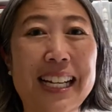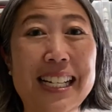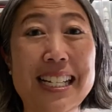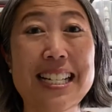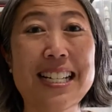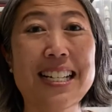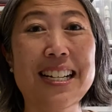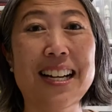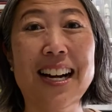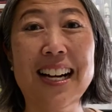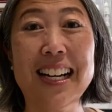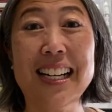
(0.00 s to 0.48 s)

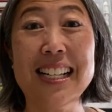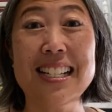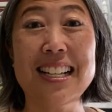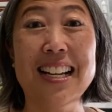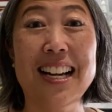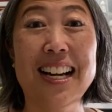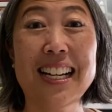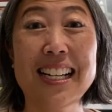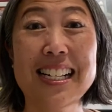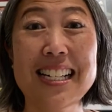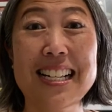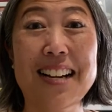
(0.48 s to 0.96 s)
Um,
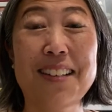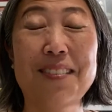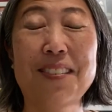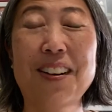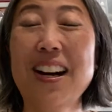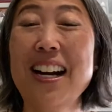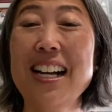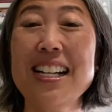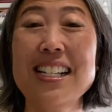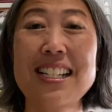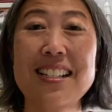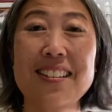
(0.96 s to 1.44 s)
so maybe I
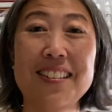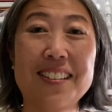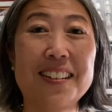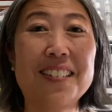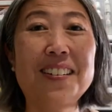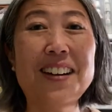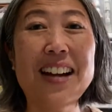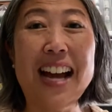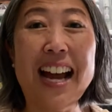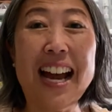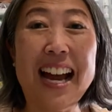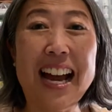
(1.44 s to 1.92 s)
get to talk
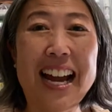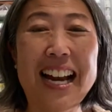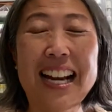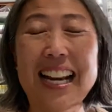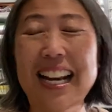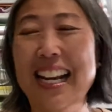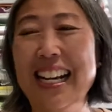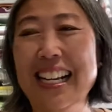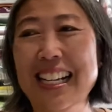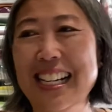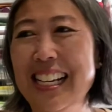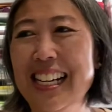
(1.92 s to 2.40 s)
as long as
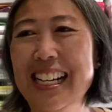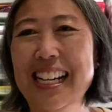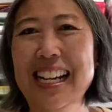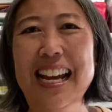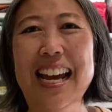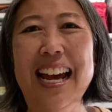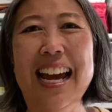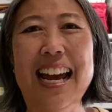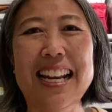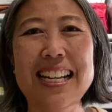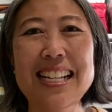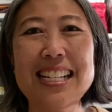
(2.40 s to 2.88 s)
I want.
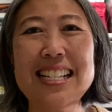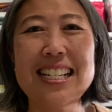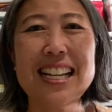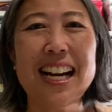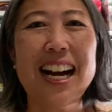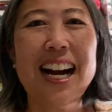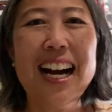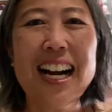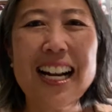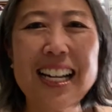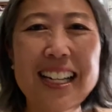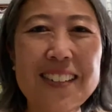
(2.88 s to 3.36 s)
So go
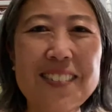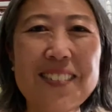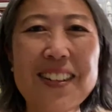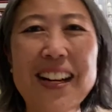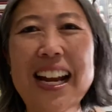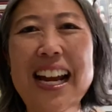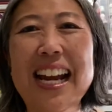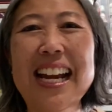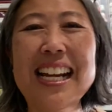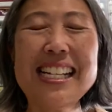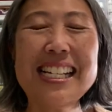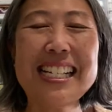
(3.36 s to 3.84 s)
ahead and
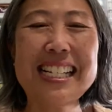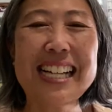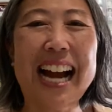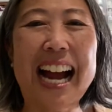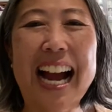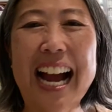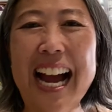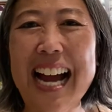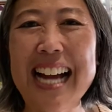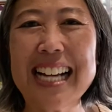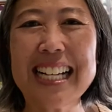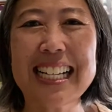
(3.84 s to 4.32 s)

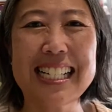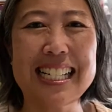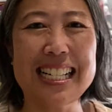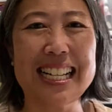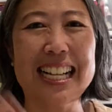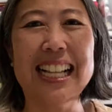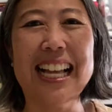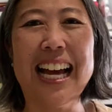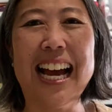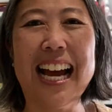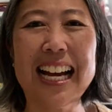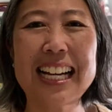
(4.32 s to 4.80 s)
and talk
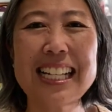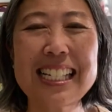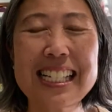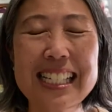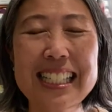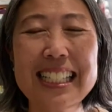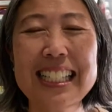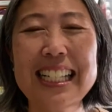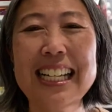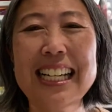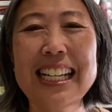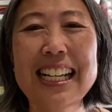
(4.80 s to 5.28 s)
away,
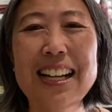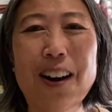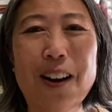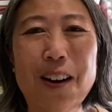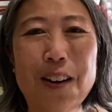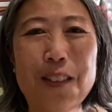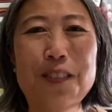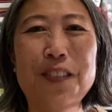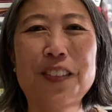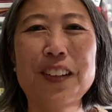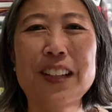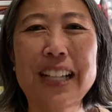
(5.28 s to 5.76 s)
chat
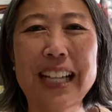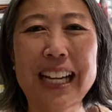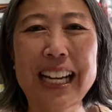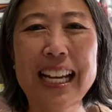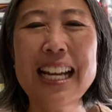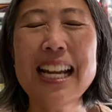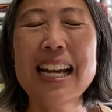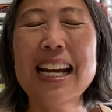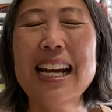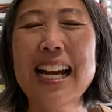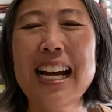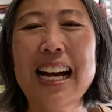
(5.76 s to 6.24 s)
cuz I'll
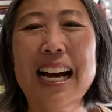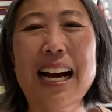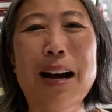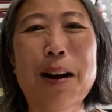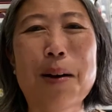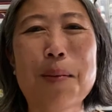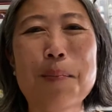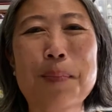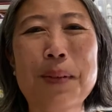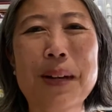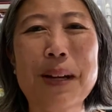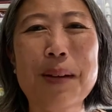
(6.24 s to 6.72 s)

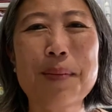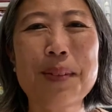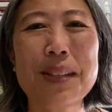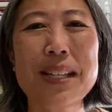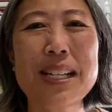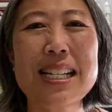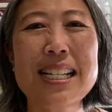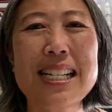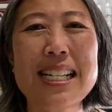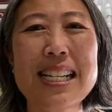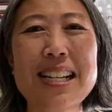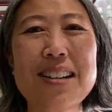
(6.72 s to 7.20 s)
actually
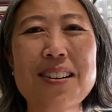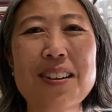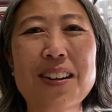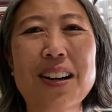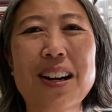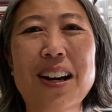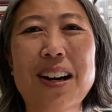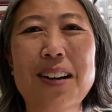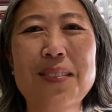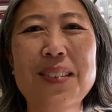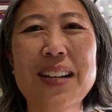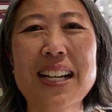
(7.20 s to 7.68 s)
hopefully
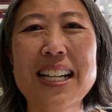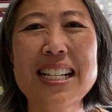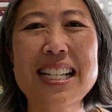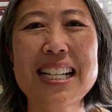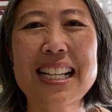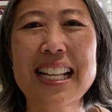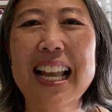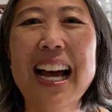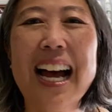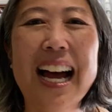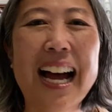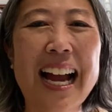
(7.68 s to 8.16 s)
um, be
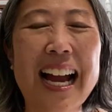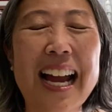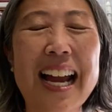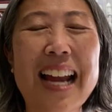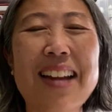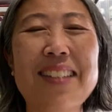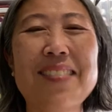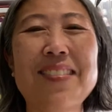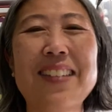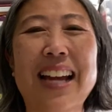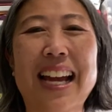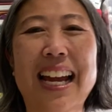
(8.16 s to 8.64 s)
able to see
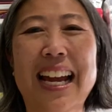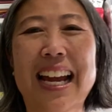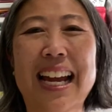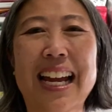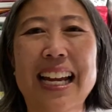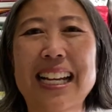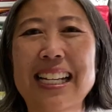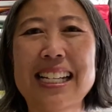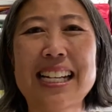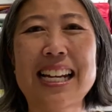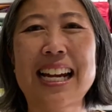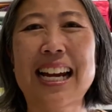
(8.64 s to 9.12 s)
your
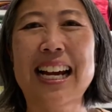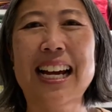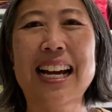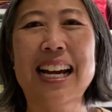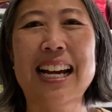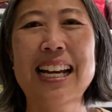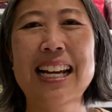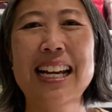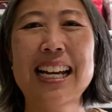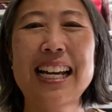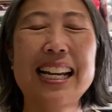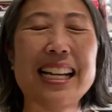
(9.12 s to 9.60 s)
comments
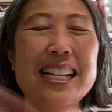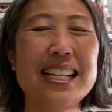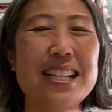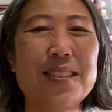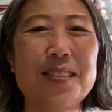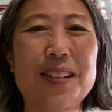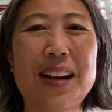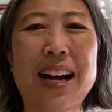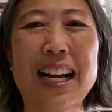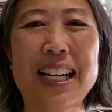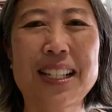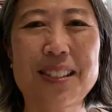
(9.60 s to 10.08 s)
live
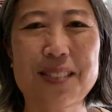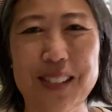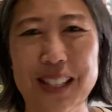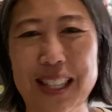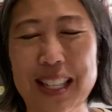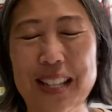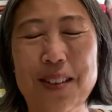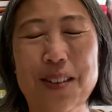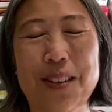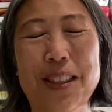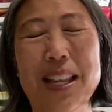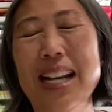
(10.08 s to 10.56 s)
and
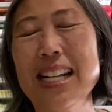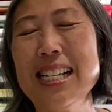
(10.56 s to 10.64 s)
uh,